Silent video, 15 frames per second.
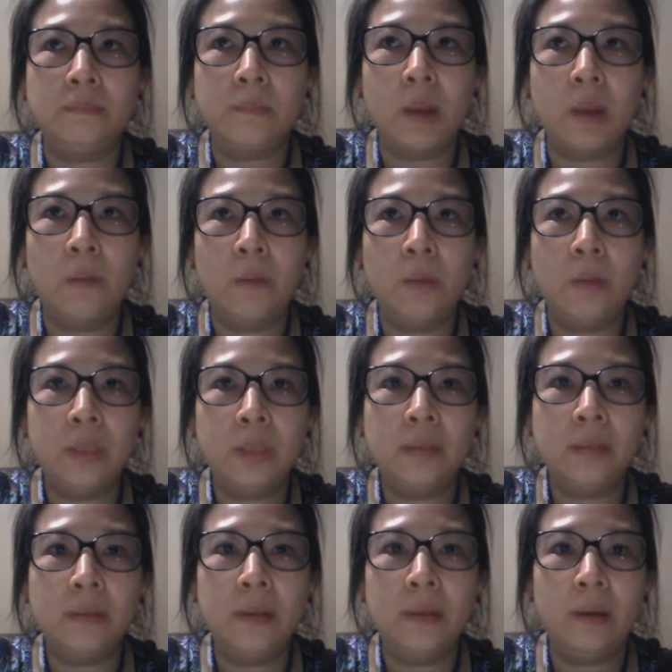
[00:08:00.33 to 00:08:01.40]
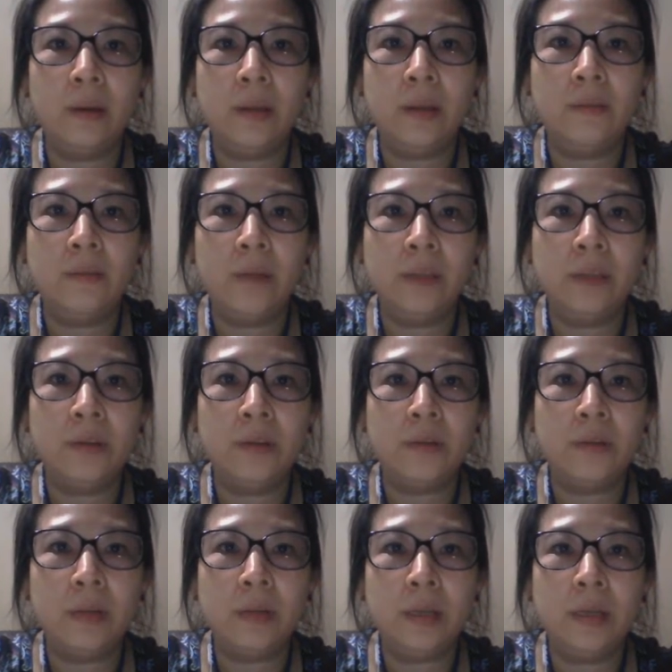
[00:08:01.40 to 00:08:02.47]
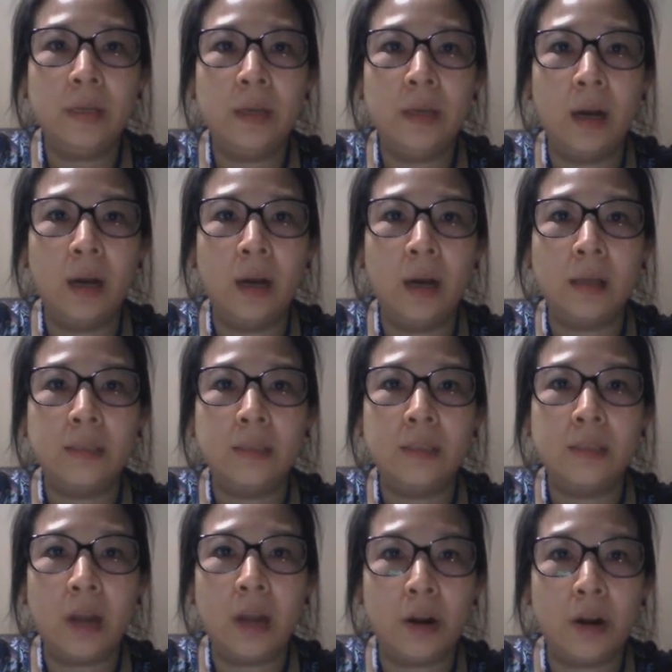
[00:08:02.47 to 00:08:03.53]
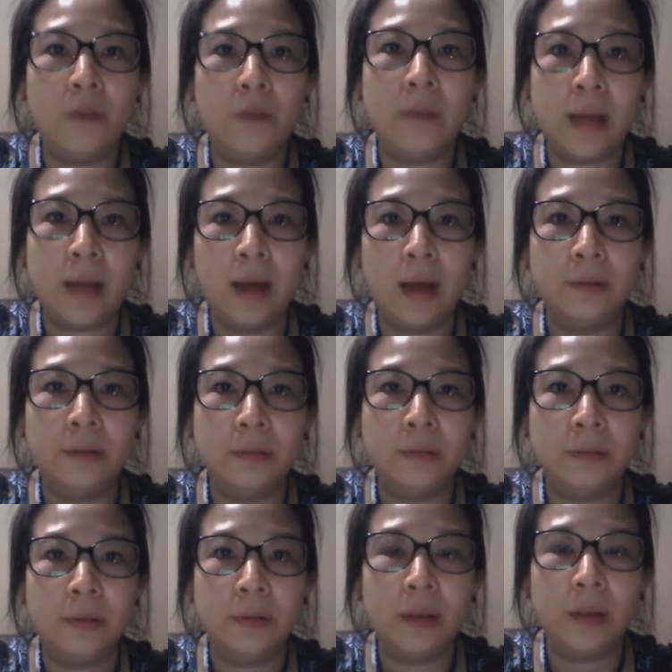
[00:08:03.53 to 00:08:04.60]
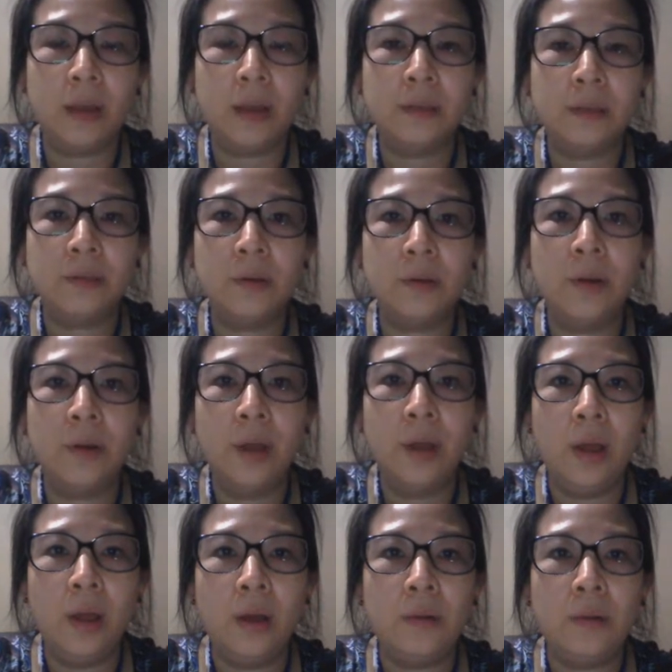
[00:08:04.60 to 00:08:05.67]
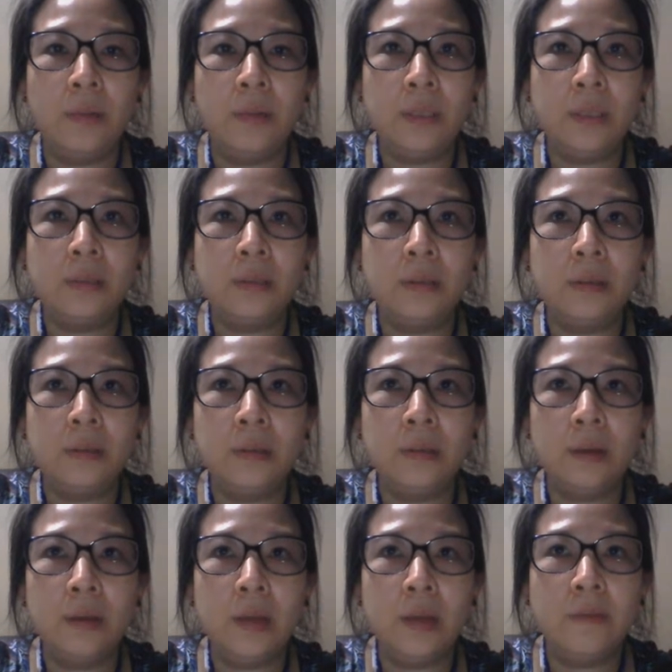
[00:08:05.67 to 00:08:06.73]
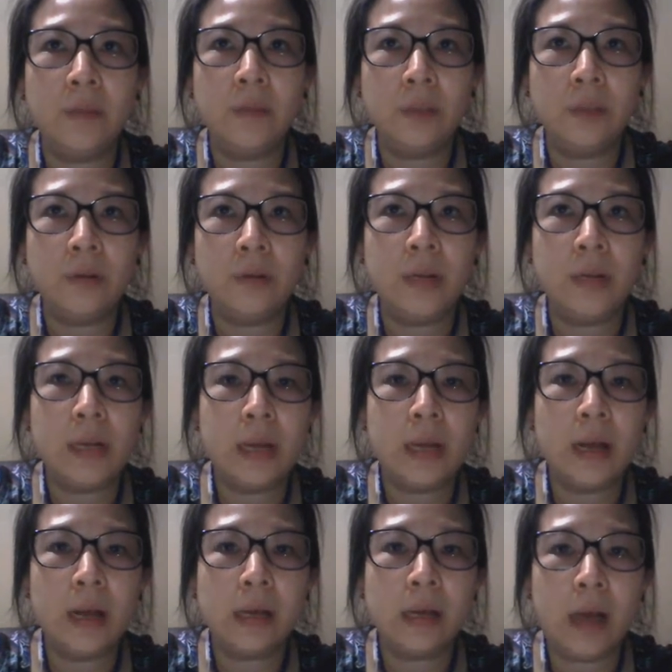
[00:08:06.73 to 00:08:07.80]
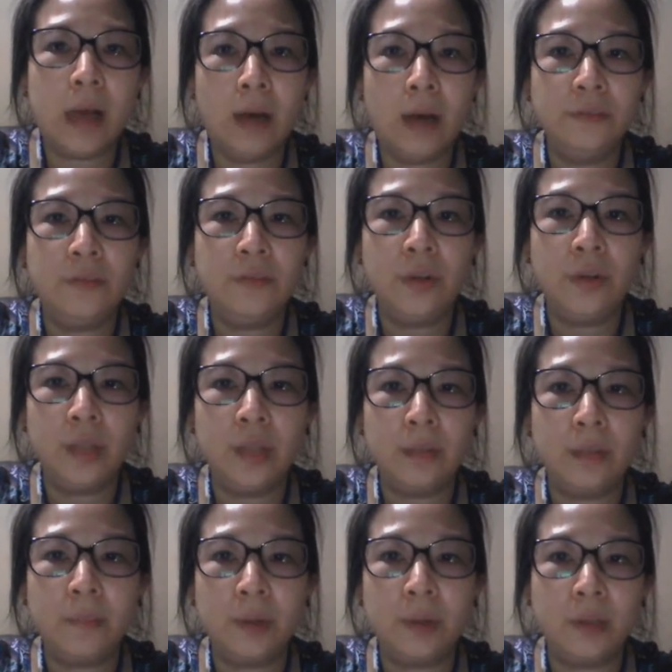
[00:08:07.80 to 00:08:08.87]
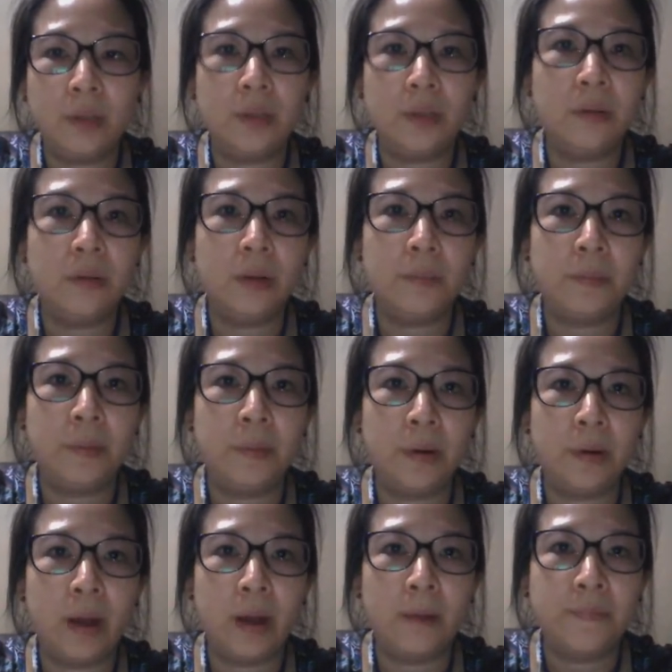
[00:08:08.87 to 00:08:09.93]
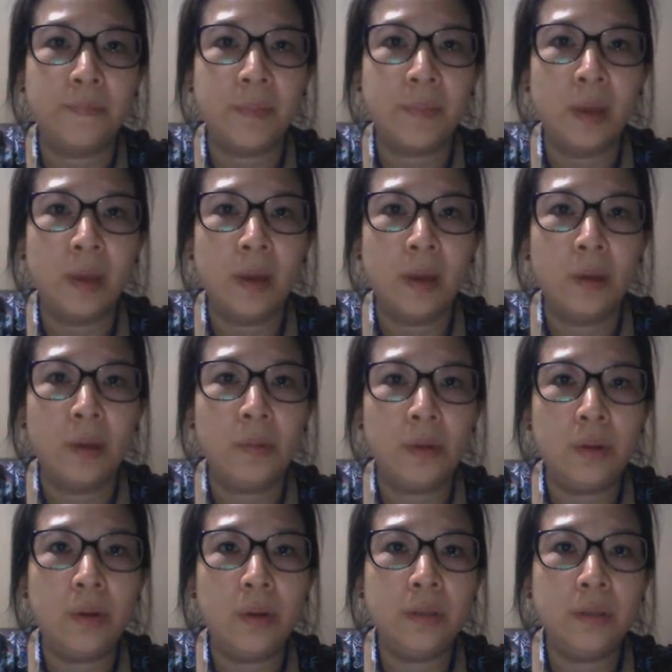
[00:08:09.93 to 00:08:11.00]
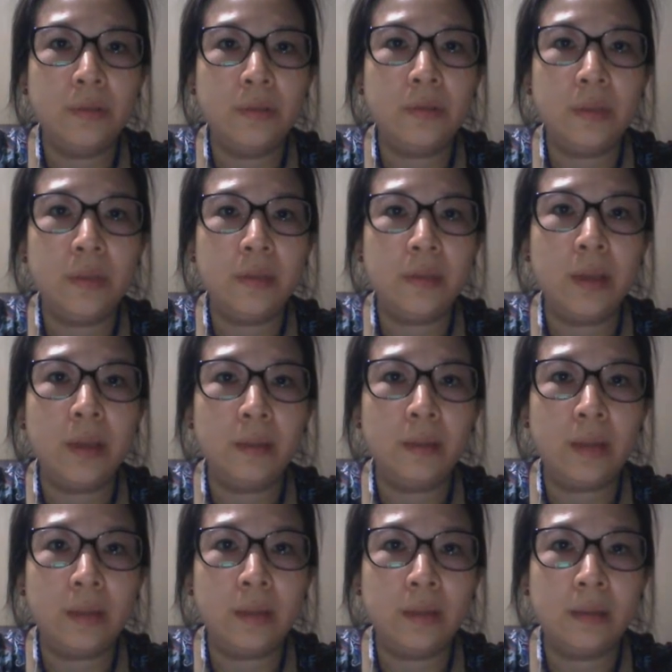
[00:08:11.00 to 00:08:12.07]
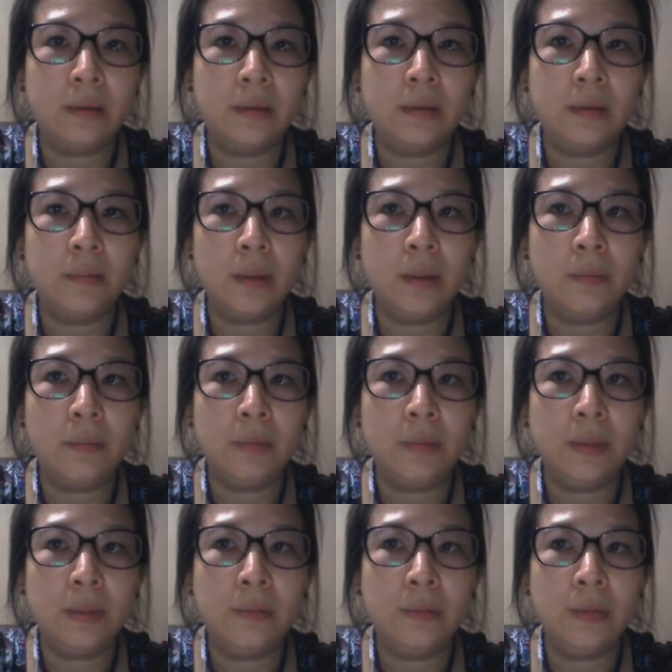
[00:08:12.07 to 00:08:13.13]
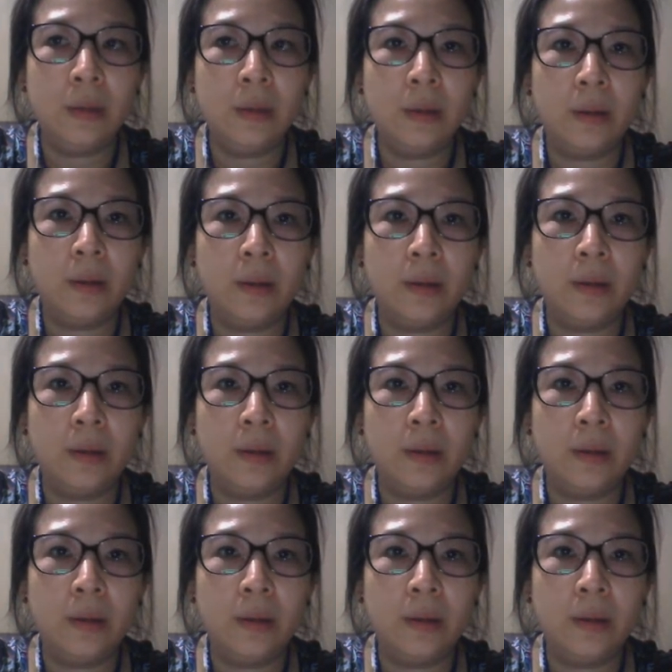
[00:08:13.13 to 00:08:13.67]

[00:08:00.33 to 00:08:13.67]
what is the inventory chart of account. Okay, so what is the inventory account for that particular product. We're going to see that later when we do the